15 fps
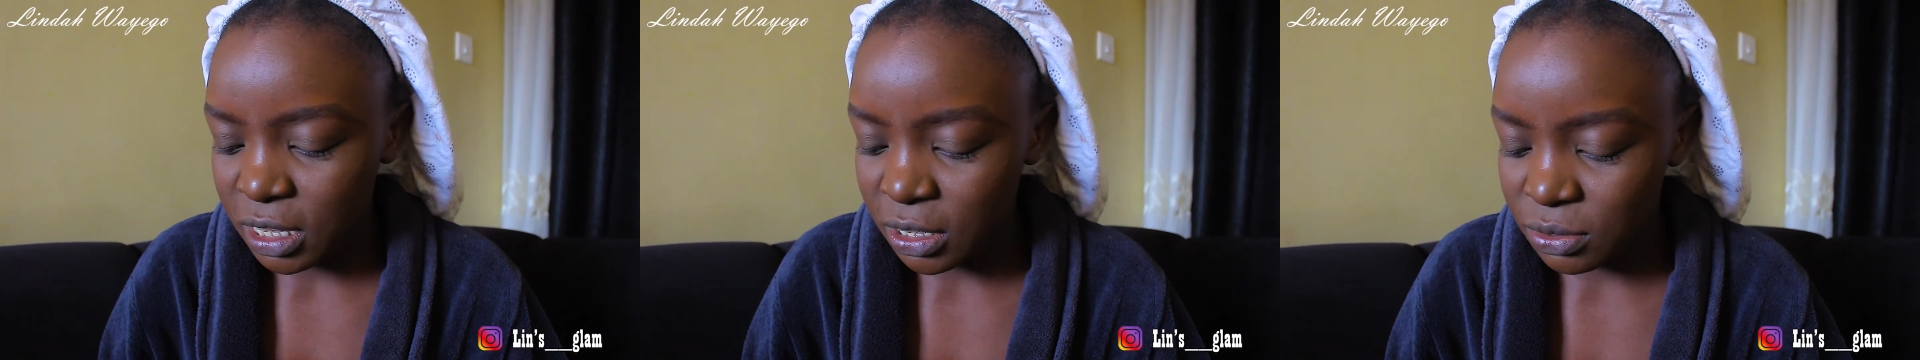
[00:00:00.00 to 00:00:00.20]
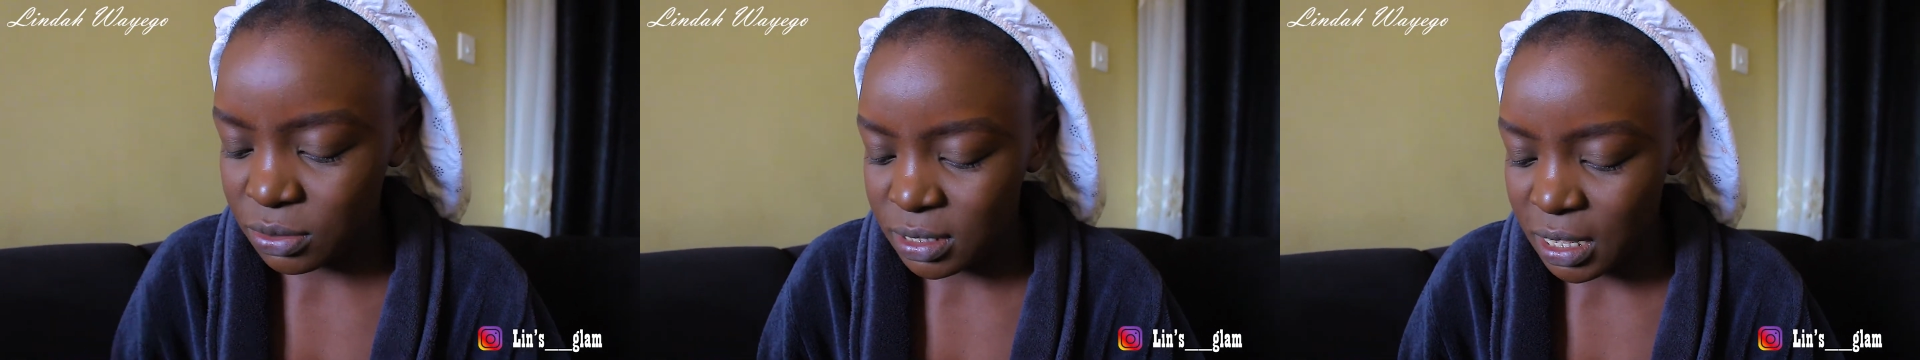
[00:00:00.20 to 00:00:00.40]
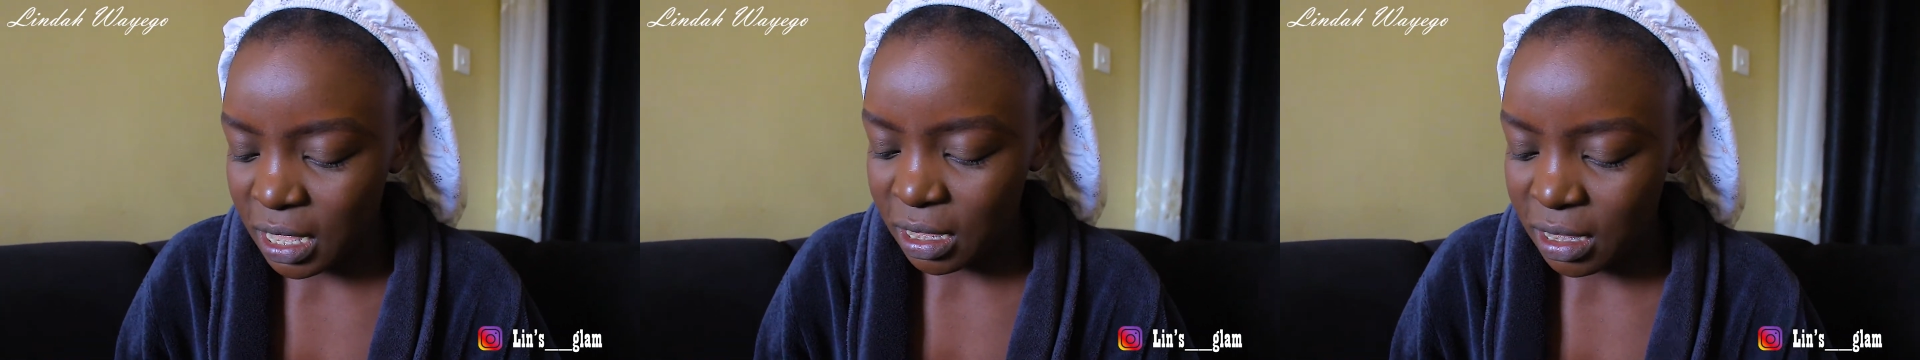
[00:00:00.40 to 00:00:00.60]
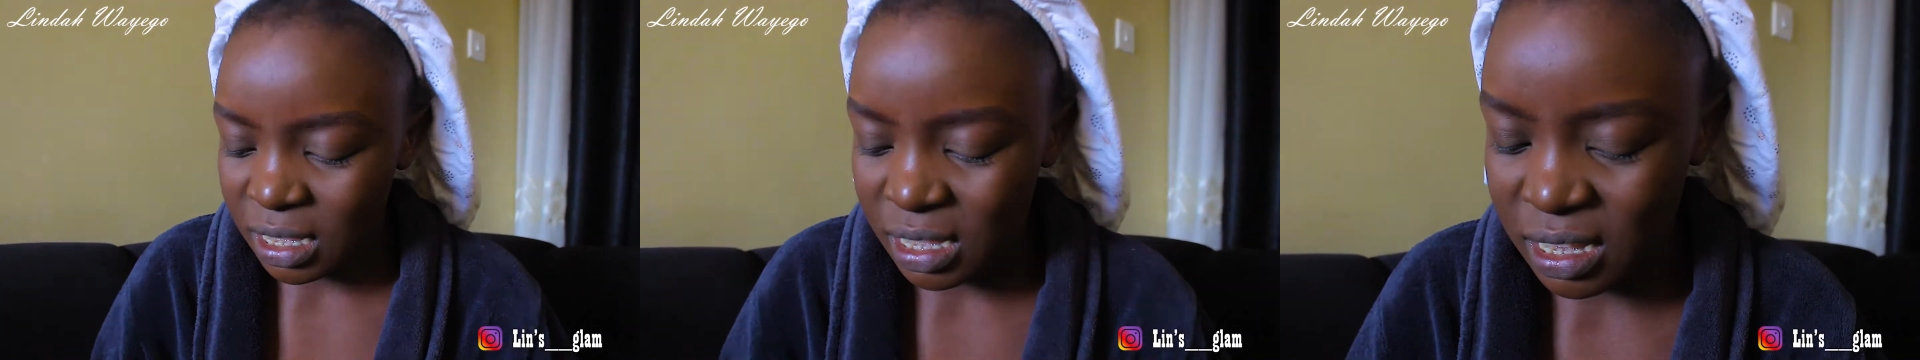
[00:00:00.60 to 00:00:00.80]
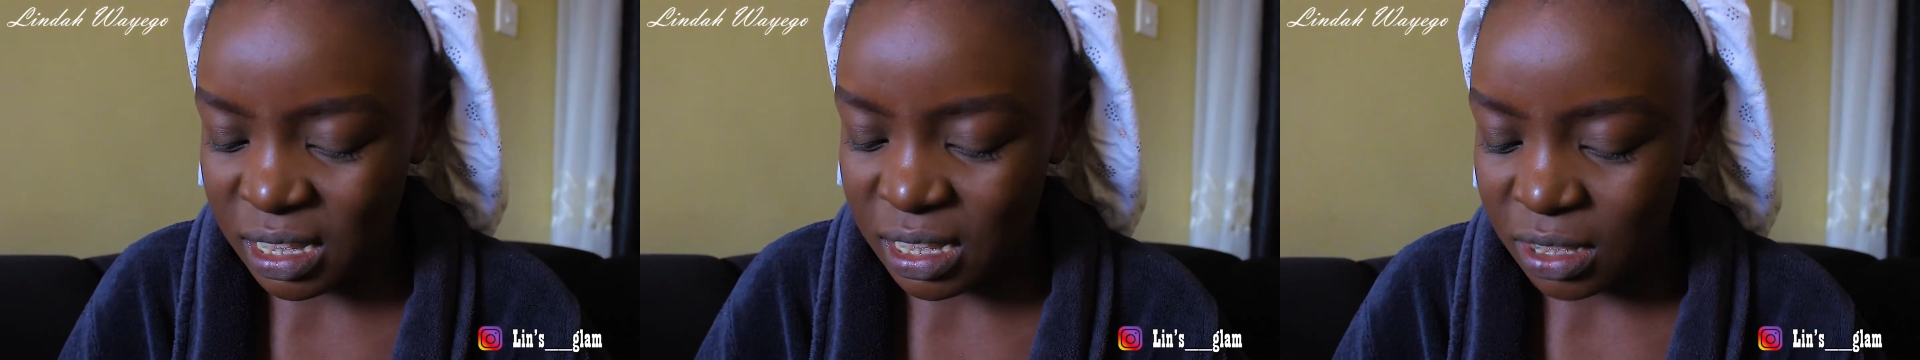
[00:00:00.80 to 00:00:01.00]
use
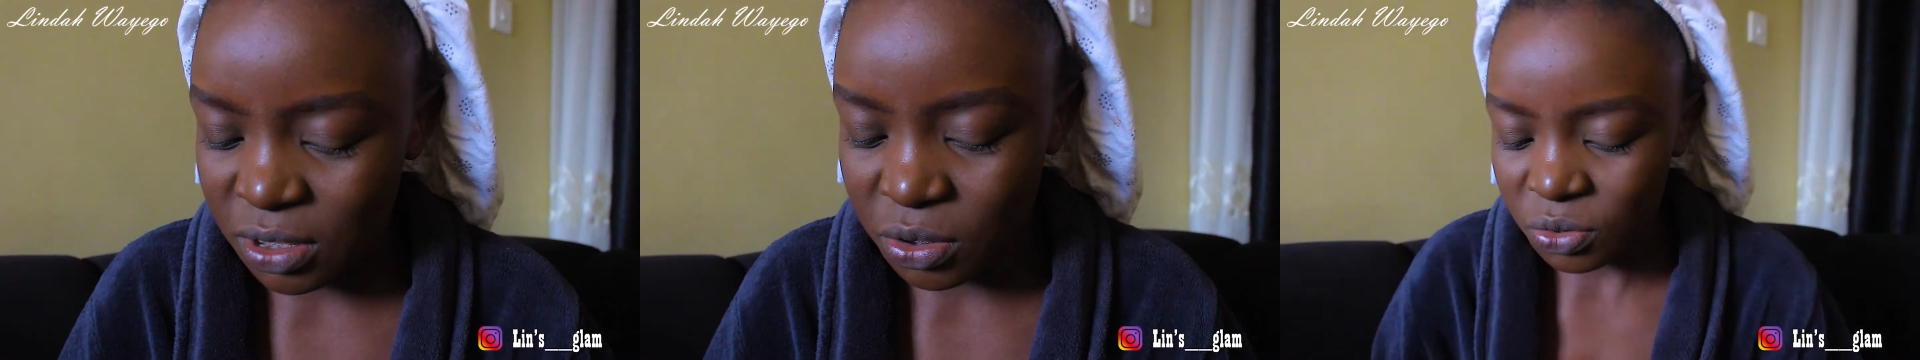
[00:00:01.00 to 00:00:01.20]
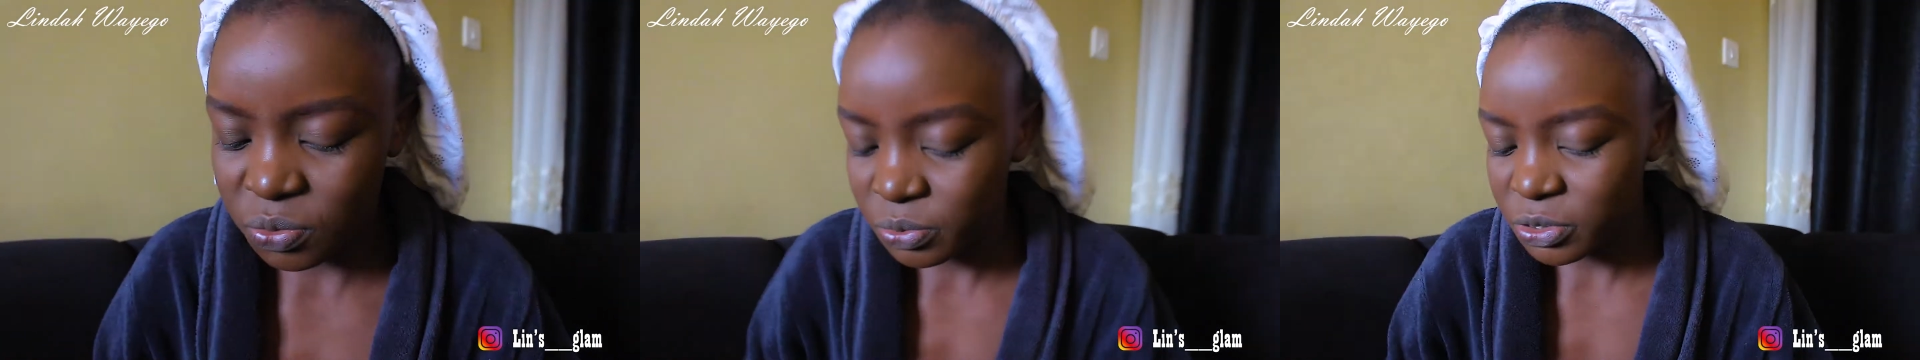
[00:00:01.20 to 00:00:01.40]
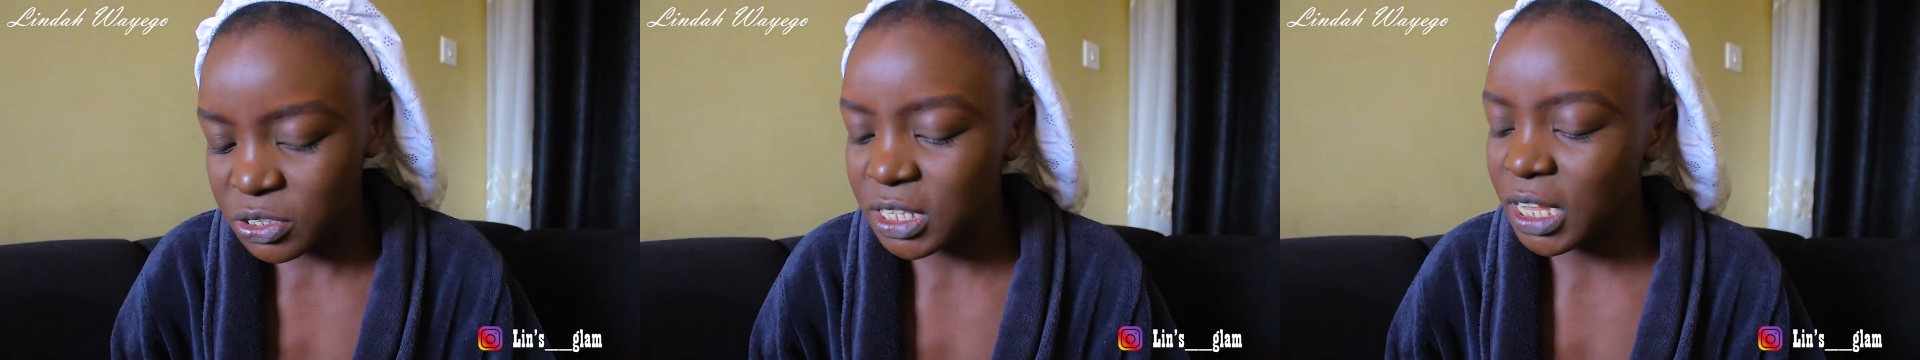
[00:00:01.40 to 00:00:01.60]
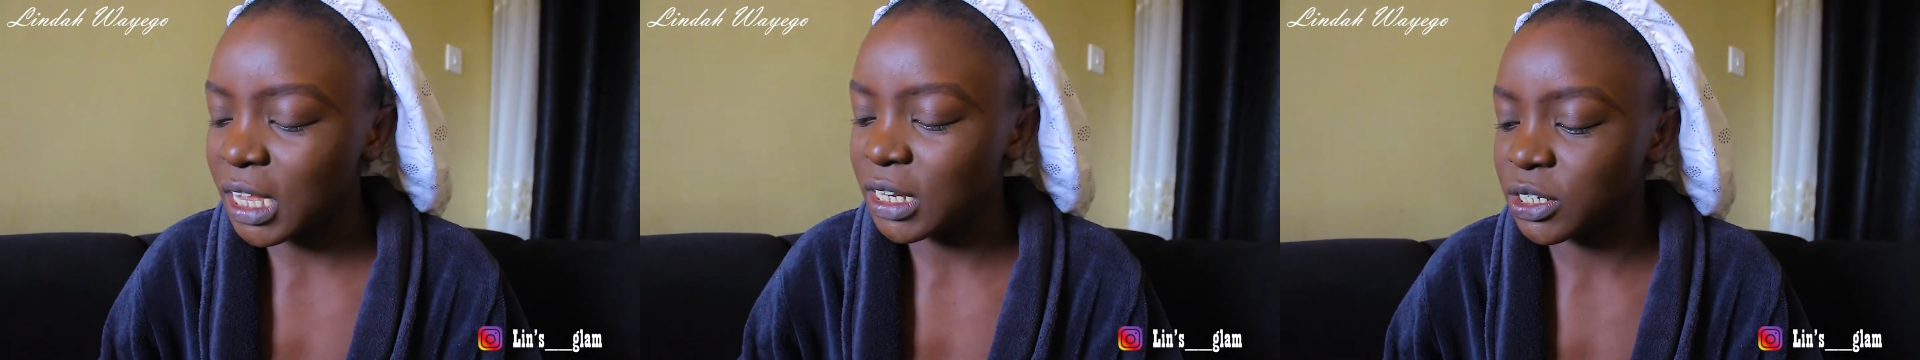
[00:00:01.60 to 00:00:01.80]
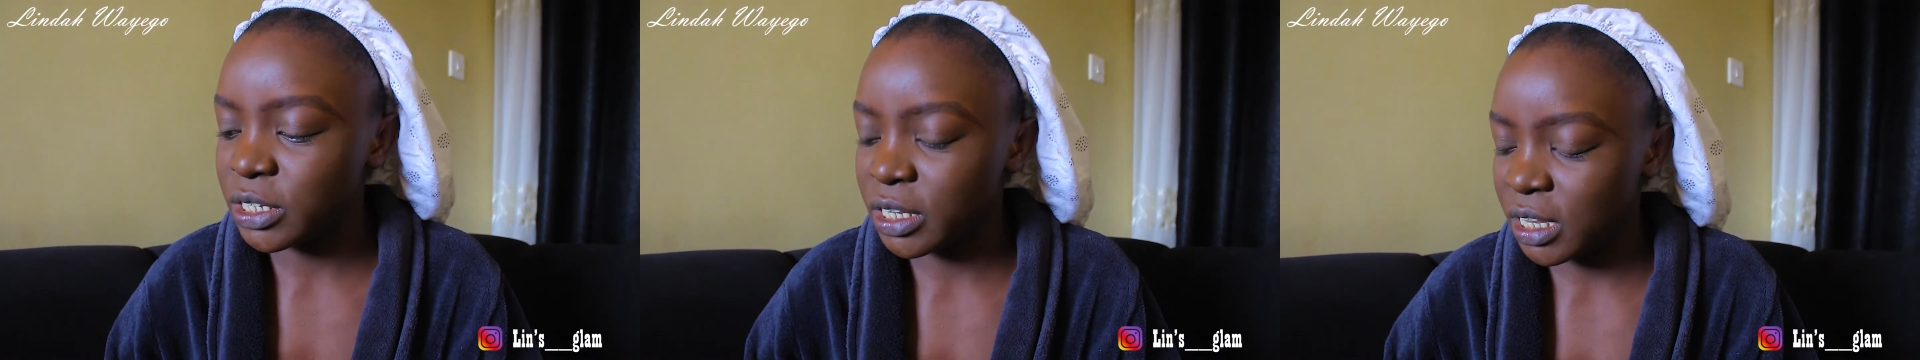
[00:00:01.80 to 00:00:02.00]
almost a
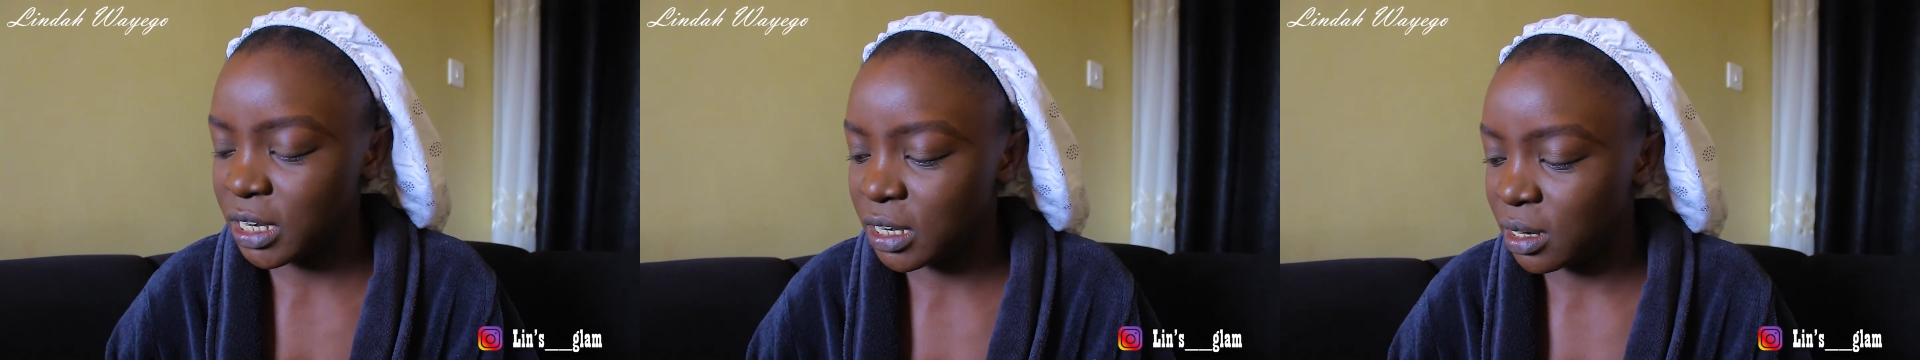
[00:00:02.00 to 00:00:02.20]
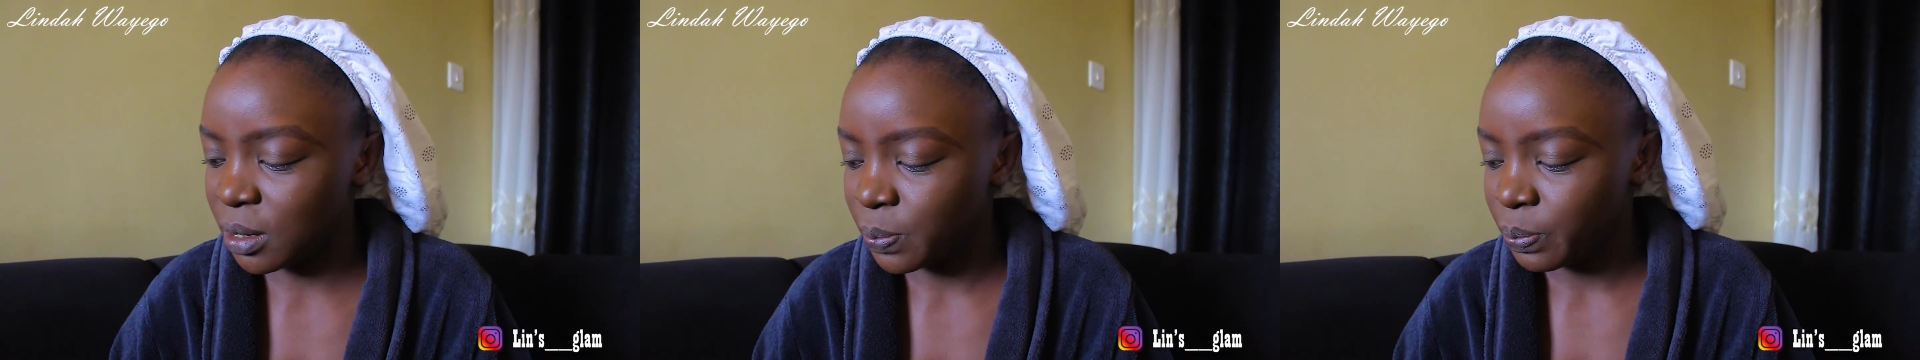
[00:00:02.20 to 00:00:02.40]
shade